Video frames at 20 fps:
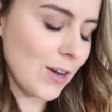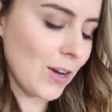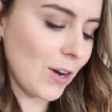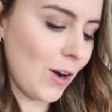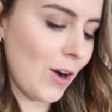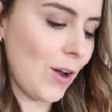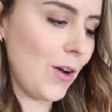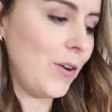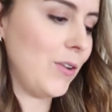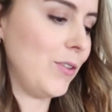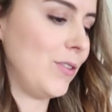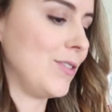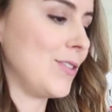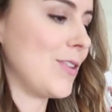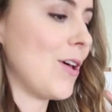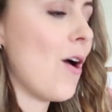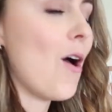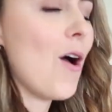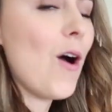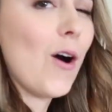clothes
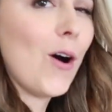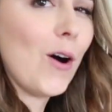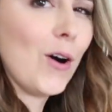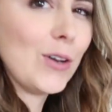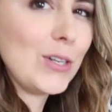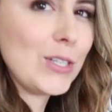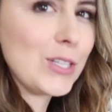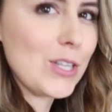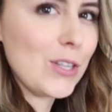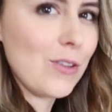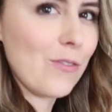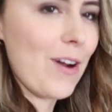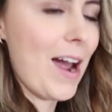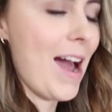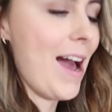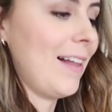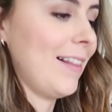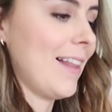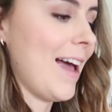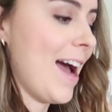onto the
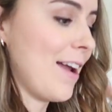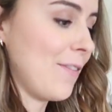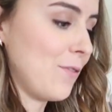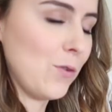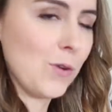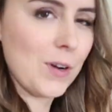rail and